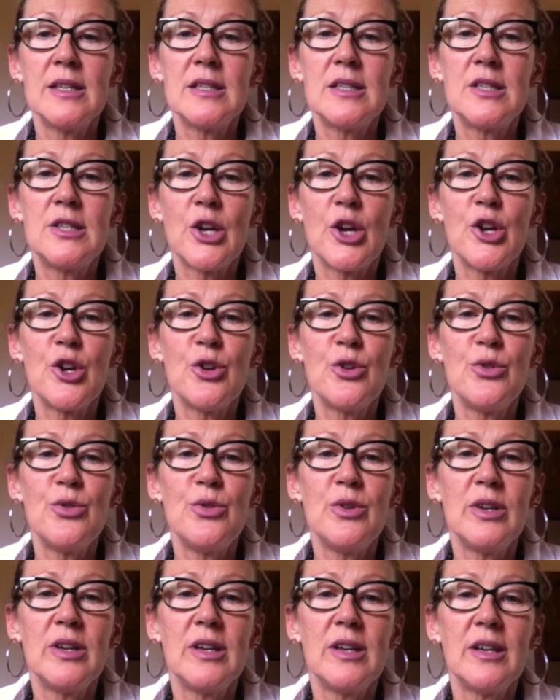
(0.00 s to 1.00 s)
So
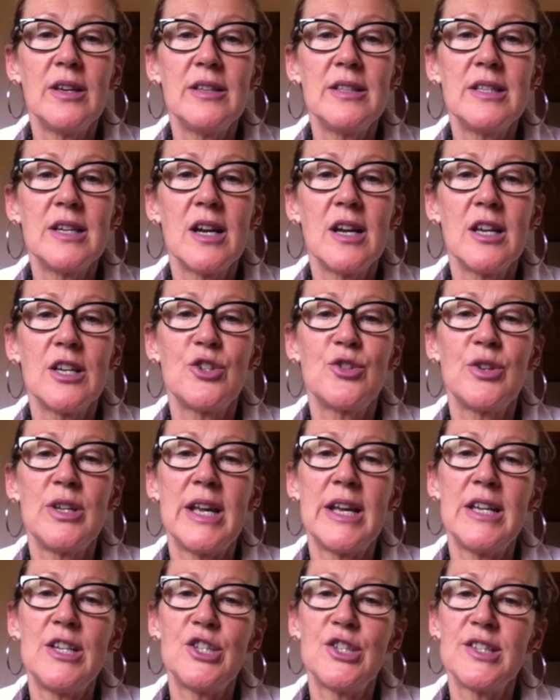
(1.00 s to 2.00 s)

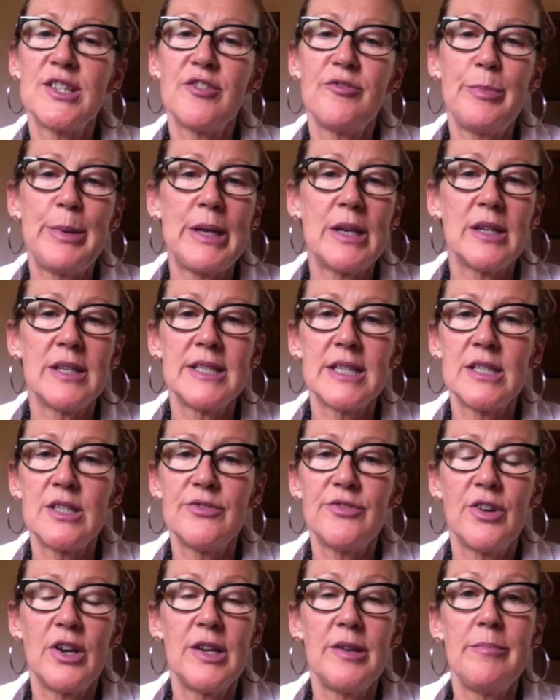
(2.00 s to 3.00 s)
dietary agents have been
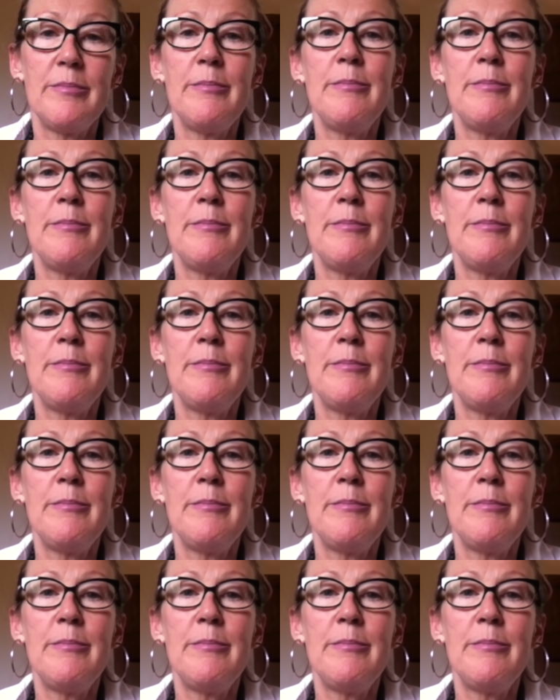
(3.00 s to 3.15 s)
identified.